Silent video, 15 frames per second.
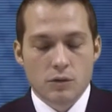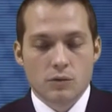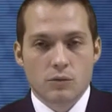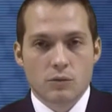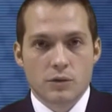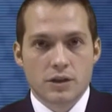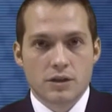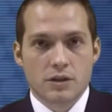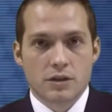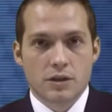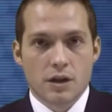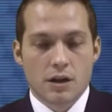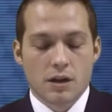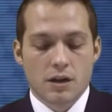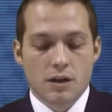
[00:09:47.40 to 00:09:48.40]
which
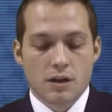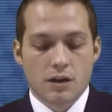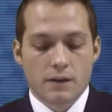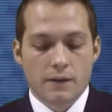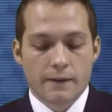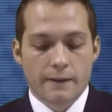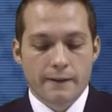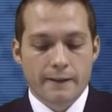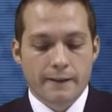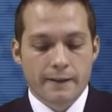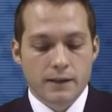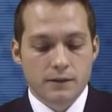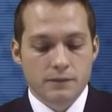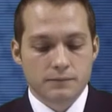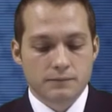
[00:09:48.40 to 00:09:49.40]

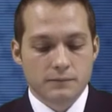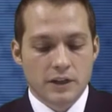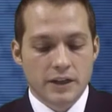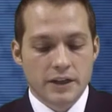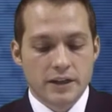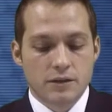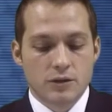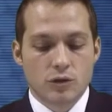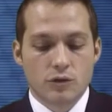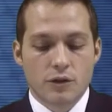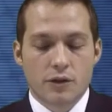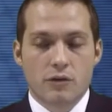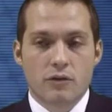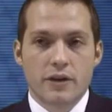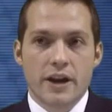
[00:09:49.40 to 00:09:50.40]
lead to the
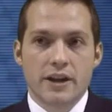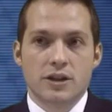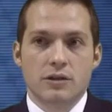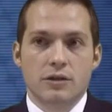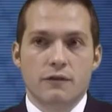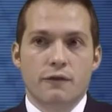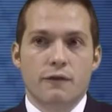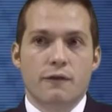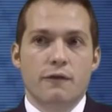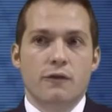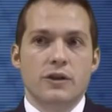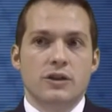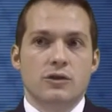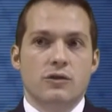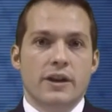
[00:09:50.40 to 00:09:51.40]
creation of
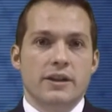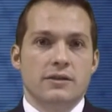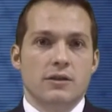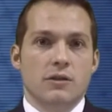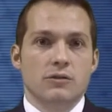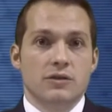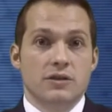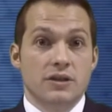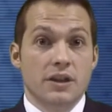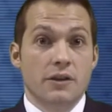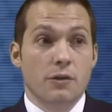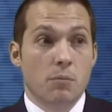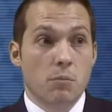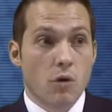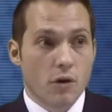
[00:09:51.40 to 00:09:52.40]
free trade zones near
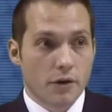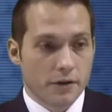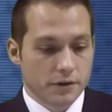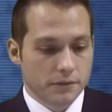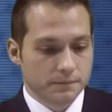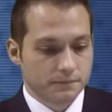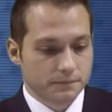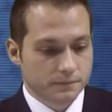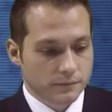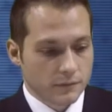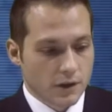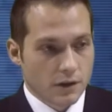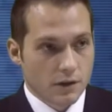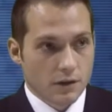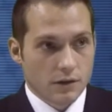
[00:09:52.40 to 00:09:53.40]
the border.
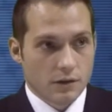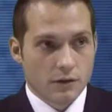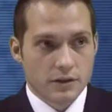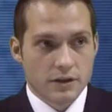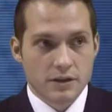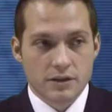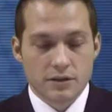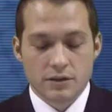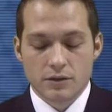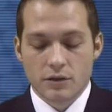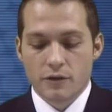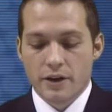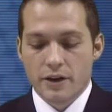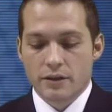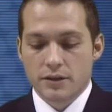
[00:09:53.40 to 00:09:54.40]
So this is
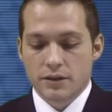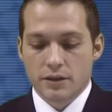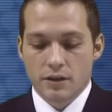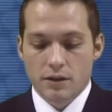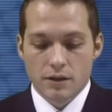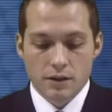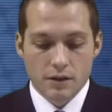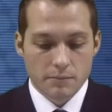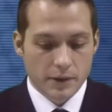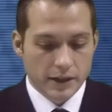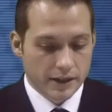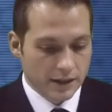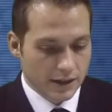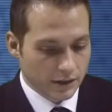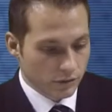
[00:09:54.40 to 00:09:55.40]
known as
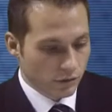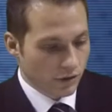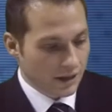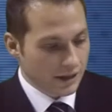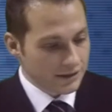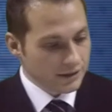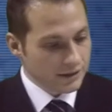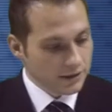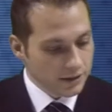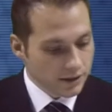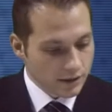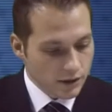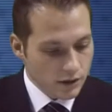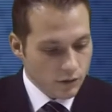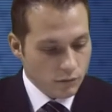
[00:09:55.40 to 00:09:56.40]
maquiladoras.
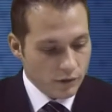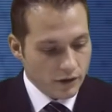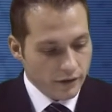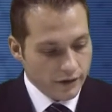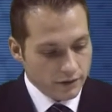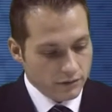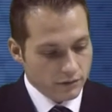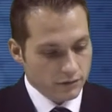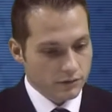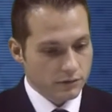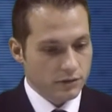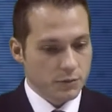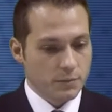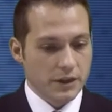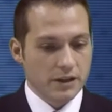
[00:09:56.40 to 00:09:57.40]
we're going to
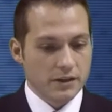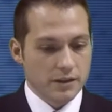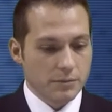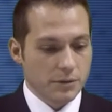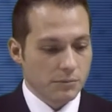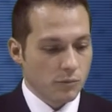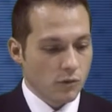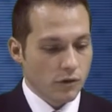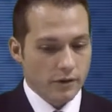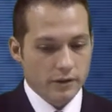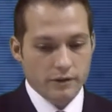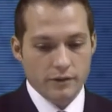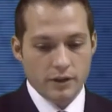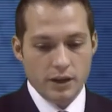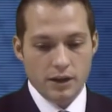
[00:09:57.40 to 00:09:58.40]
speak a little bit more
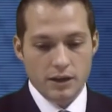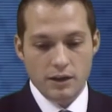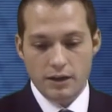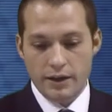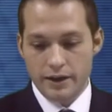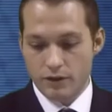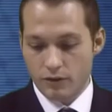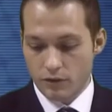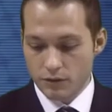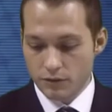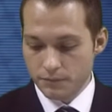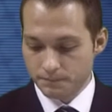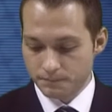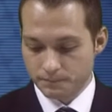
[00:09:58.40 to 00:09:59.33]
later on.